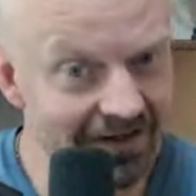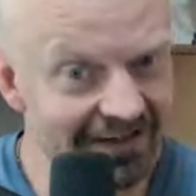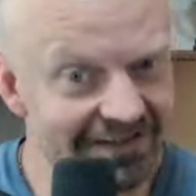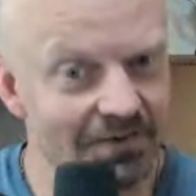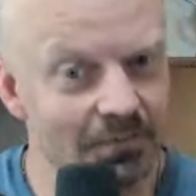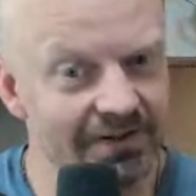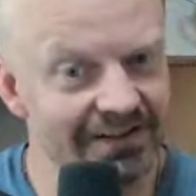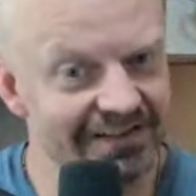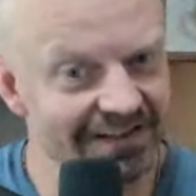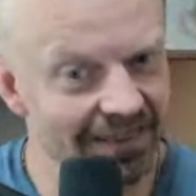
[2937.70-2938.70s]
is
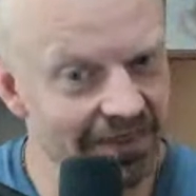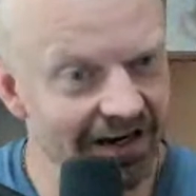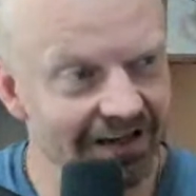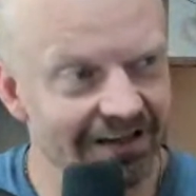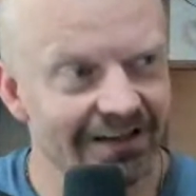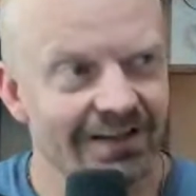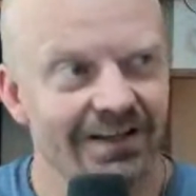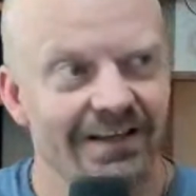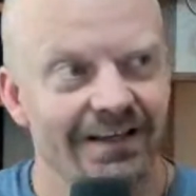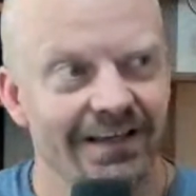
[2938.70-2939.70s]
completely synthetic.
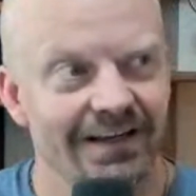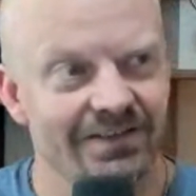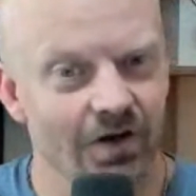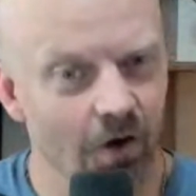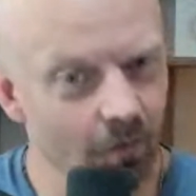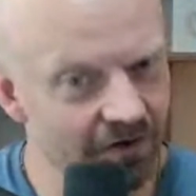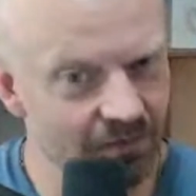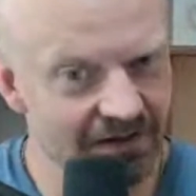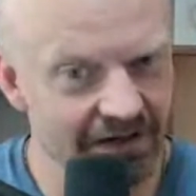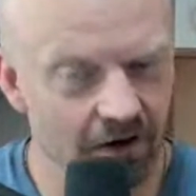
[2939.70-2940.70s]
And it's always
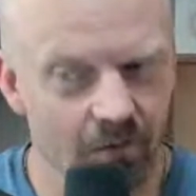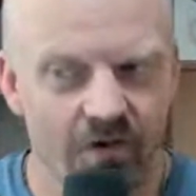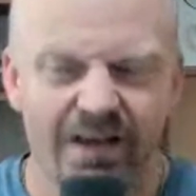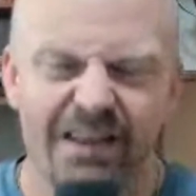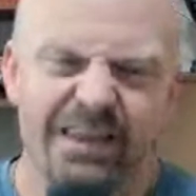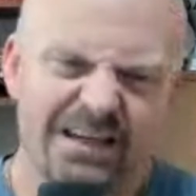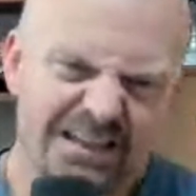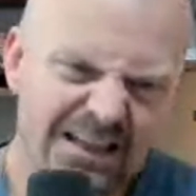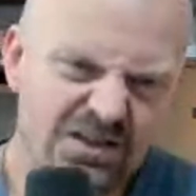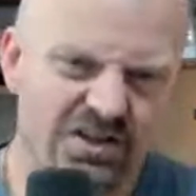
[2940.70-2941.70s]
been terrible. They
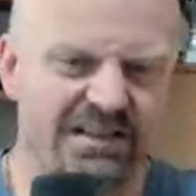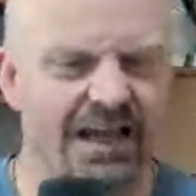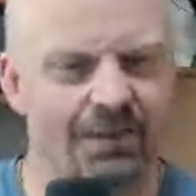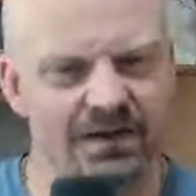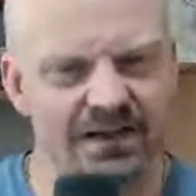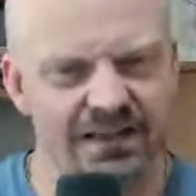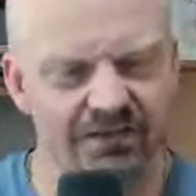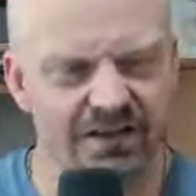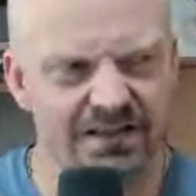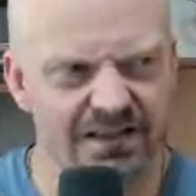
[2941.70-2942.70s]
did just happen to
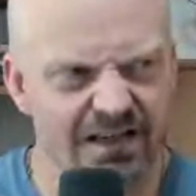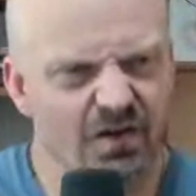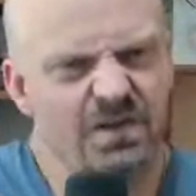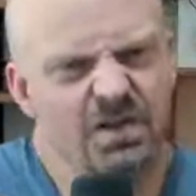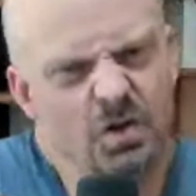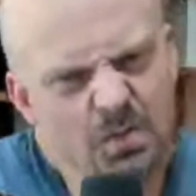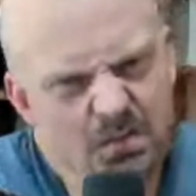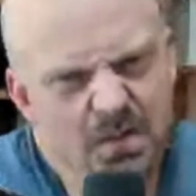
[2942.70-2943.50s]
give it to, human